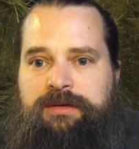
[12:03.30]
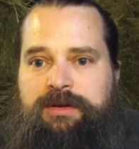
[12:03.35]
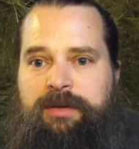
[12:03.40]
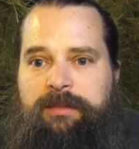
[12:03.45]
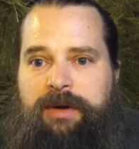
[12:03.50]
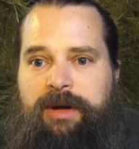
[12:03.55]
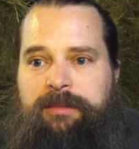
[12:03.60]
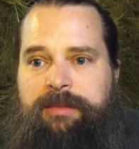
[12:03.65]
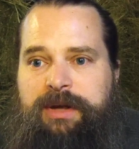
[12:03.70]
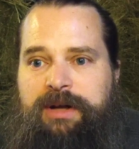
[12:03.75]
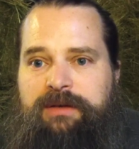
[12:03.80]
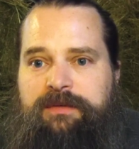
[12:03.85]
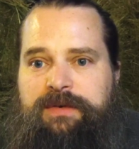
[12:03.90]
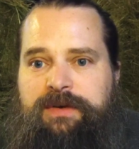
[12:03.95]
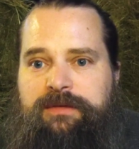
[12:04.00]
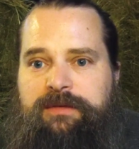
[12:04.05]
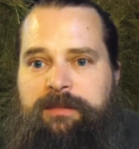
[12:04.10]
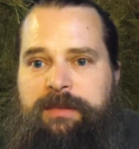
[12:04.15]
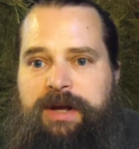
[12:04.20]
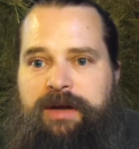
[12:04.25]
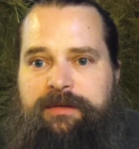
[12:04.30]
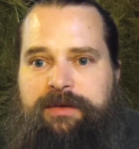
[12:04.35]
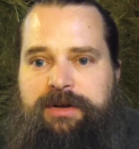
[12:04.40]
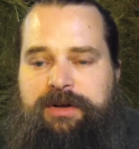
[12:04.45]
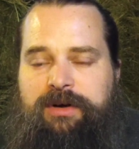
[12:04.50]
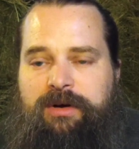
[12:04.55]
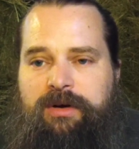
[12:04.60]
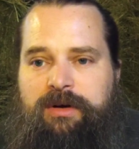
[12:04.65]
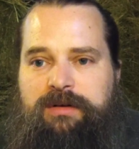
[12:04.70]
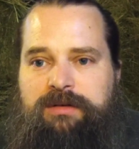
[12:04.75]
they might benefit from having a
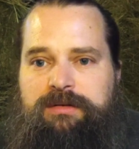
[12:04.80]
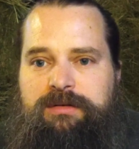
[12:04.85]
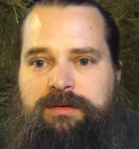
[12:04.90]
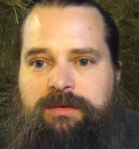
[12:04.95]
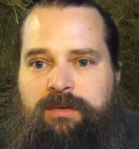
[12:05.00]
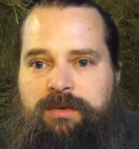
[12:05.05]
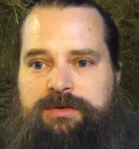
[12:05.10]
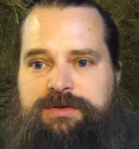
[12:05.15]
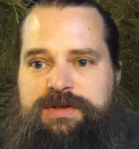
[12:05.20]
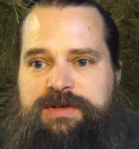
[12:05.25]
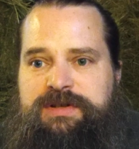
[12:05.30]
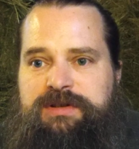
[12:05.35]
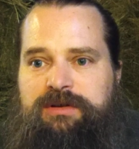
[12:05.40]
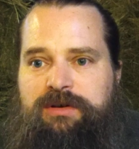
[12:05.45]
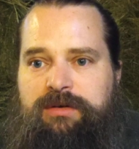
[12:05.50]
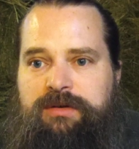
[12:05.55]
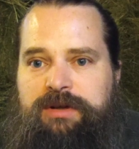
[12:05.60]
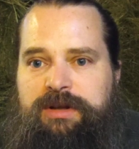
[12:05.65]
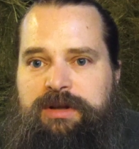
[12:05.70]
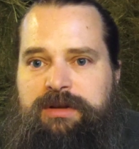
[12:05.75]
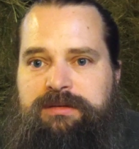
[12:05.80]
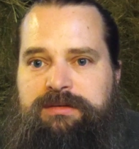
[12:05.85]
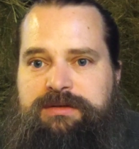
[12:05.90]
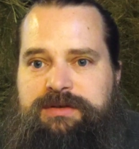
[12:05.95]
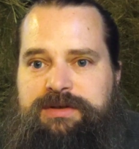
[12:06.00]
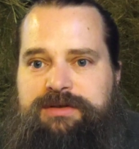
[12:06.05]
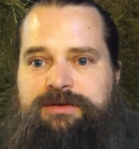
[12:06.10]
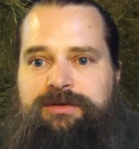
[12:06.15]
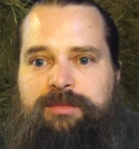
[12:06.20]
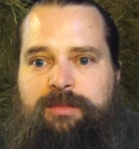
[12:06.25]
garden or just learning
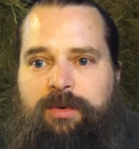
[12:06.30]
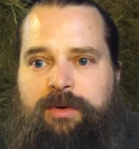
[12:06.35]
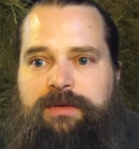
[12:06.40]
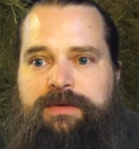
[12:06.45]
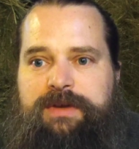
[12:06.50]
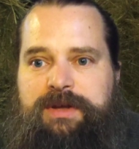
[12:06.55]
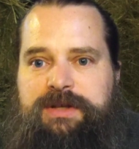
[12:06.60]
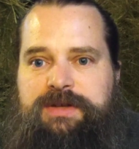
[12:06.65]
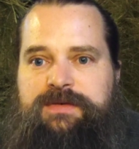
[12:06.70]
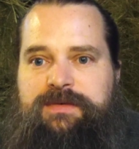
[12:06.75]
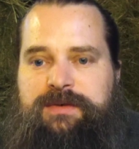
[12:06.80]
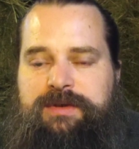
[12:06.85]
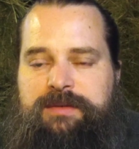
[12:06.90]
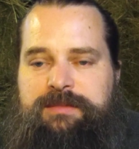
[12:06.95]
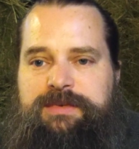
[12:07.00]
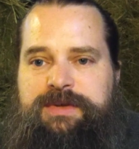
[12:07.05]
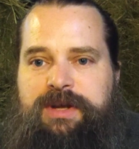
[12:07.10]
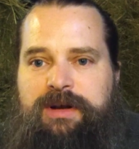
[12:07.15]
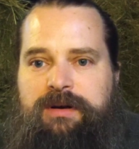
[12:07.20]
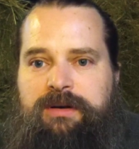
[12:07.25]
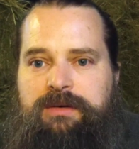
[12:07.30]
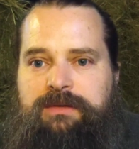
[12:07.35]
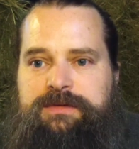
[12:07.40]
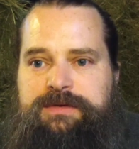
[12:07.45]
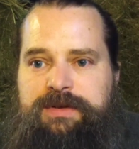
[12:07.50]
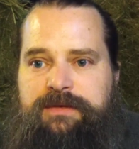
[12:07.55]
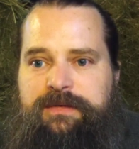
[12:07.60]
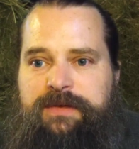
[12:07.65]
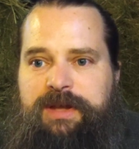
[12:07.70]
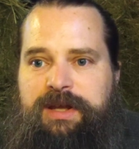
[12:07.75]
to do more things for
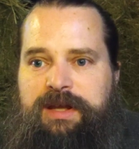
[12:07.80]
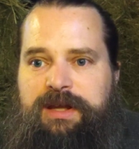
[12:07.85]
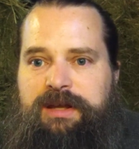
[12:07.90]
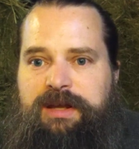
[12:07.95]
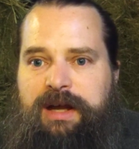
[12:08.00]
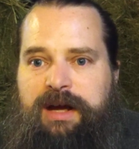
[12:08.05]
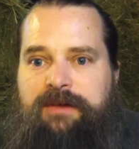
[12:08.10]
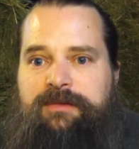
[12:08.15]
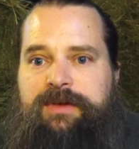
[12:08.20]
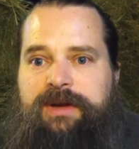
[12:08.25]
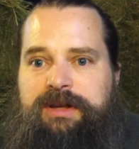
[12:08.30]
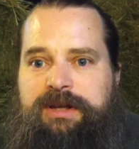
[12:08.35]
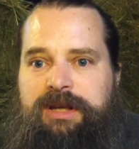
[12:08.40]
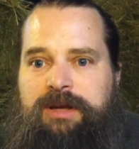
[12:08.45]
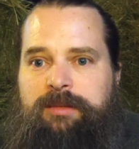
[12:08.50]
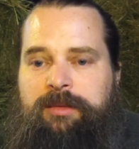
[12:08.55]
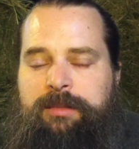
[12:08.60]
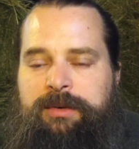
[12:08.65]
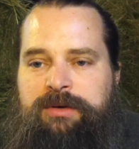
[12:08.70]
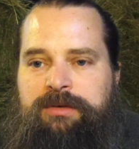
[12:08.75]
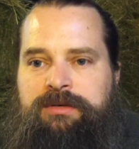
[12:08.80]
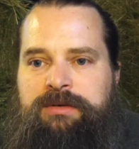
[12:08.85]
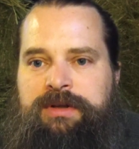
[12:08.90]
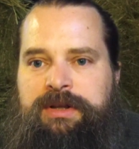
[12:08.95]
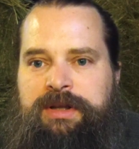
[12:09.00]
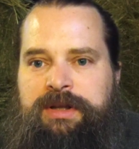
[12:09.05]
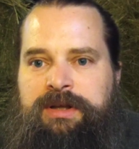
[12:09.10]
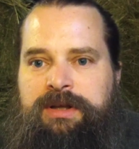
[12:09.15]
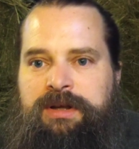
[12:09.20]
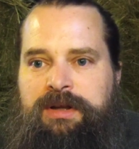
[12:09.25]
themselves. If they have that
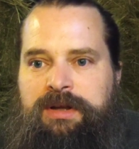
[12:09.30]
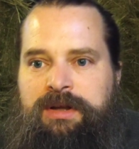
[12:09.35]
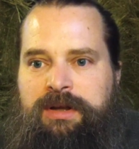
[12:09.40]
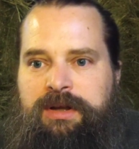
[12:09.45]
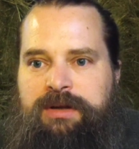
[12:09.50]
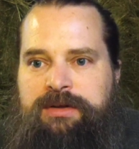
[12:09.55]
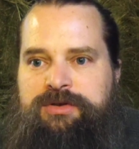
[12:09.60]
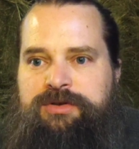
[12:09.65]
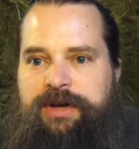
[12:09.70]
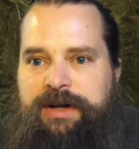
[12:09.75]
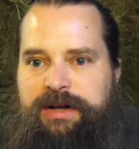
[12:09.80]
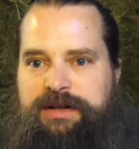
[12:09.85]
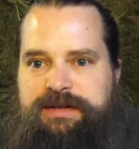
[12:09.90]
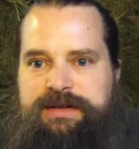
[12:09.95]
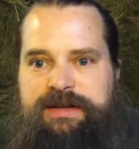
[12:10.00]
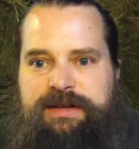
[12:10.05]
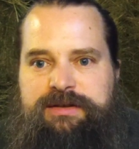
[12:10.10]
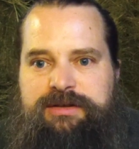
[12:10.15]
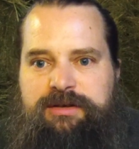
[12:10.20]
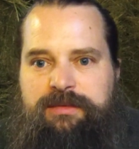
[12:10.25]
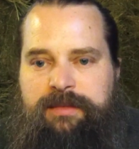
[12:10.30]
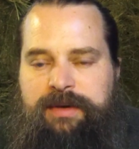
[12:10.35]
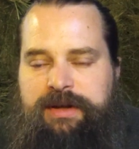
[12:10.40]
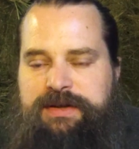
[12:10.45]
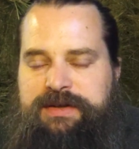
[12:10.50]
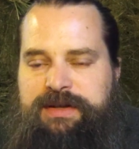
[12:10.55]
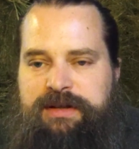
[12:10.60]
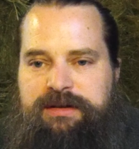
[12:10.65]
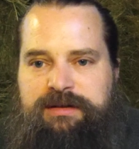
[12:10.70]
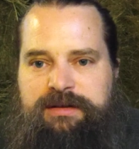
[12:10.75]
capability, try to teach them. Like
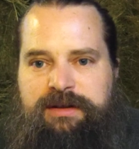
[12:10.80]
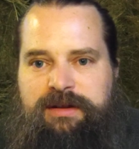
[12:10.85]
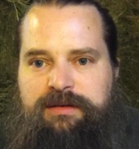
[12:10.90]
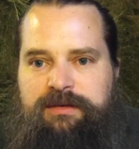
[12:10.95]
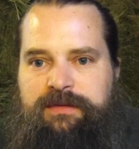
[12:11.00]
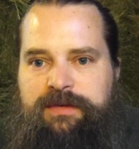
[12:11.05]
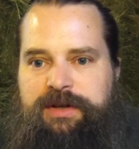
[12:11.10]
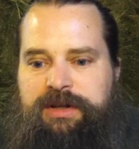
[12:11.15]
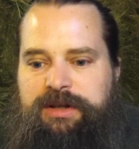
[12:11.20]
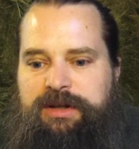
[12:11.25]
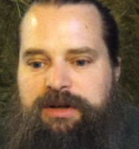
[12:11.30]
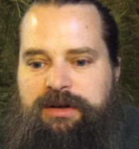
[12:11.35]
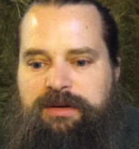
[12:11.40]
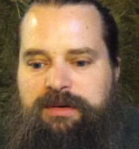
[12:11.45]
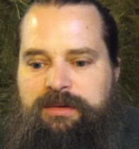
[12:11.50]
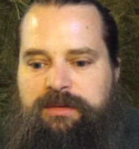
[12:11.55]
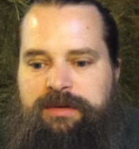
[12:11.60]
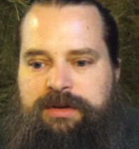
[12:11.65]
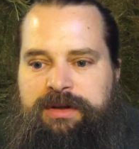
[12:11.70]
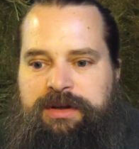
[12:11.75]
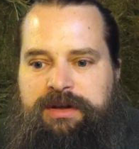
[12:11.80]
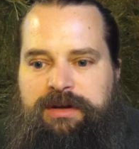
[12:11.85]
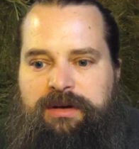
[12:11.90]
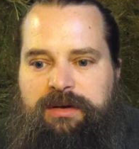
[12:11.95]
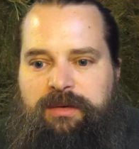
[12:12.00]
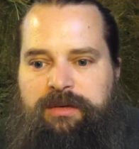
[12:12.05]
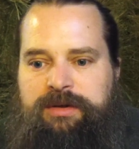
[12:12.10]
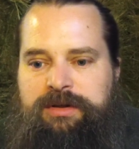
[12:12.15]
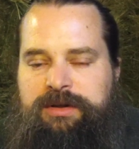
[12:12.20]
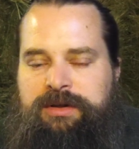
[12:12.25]
I said in another video,
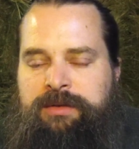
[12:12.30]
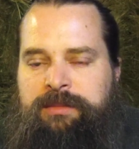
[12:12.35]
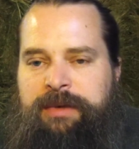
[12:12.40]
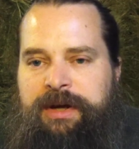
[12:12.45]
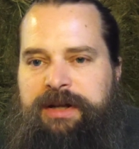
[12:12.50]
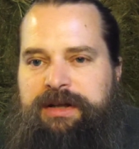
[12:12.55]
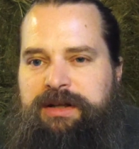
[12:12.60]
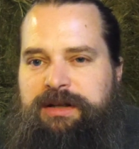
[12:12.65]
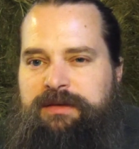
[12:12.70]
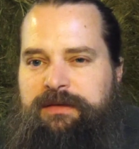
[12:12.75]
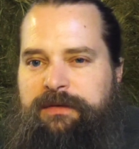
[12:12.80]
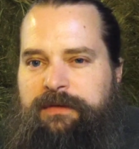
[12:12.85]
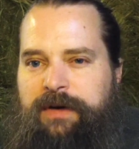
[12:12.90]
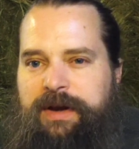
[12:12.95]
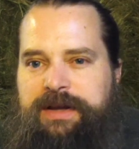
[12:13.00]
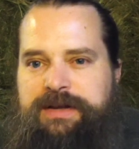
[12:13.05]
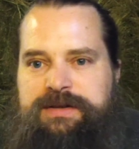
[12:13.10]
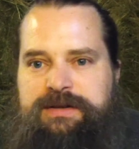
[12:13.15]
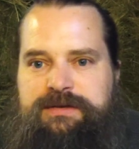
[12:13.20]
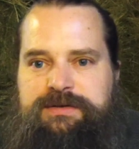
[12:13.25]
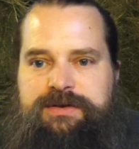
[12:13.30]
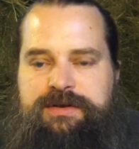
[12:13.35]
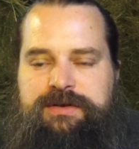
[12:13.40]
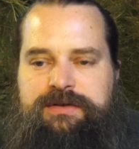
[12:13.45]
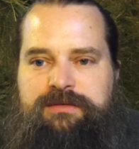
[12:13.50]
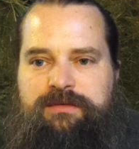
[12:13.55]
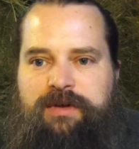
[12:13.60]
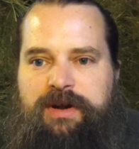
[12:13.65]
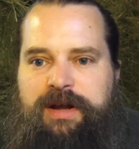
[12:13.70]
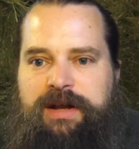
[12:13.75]
you might need to phrase it
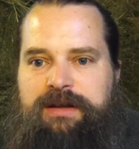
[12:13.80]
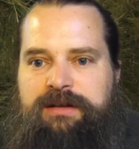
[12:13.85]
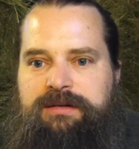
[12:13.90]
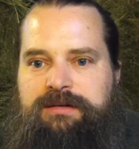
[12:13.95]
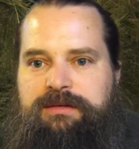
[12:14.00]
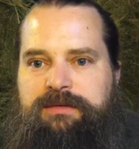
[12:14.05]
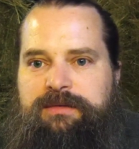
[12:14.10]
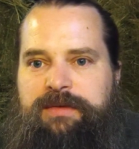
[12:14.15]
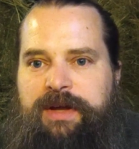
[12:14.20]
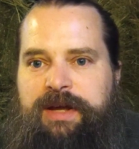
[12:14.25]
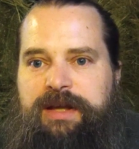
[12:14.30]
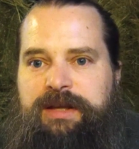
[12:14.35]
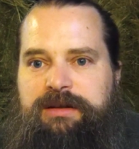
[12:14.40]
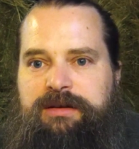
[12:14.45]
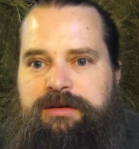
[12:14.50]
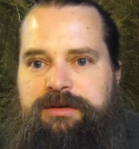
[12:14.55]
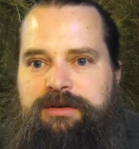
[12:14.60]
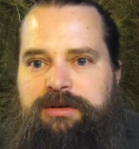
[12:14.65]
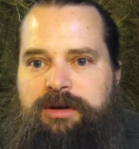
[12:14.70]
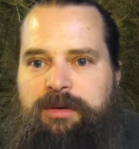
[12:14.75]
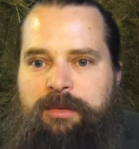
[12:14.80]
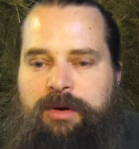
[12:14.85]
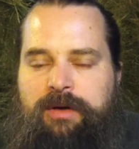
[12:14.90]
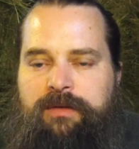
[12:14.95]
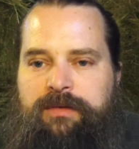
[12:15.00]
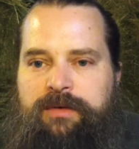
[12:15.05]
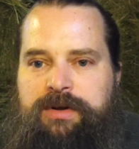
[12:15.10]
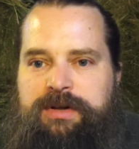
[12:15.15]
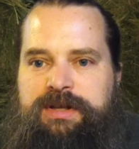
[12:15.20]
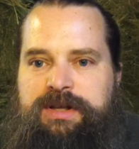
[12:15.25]
just right. Of, hey, could you come
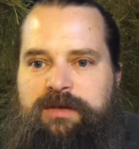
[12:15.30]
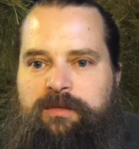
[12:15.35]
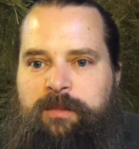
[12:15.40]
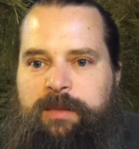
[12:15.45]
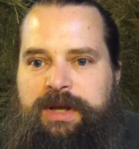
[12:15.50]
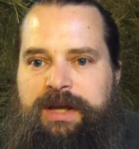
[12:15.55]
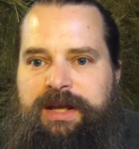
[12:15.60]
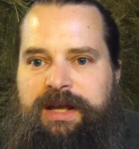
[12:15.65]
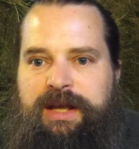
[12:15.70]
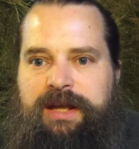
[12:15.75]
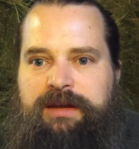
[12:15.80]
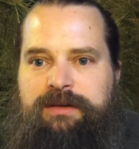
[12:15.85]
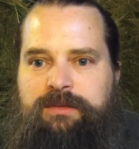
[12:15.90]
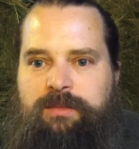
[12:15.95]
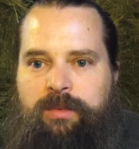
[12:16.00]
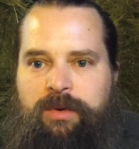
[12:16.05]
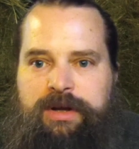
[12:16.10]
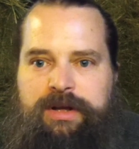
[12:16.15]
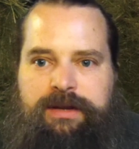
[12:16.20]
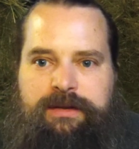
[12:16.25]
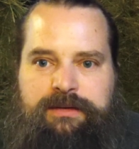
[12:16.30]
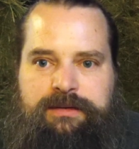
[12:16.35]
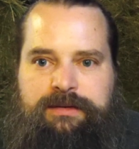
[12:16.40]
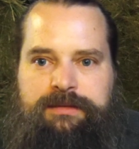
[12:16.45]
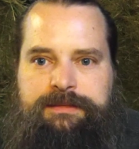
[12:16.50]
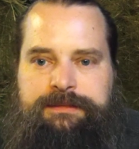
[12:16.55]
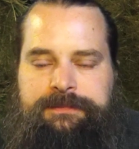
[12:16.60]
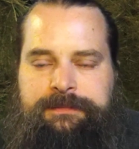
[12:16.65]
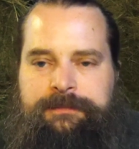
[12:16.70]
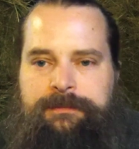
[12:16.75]
over and give me a hand with?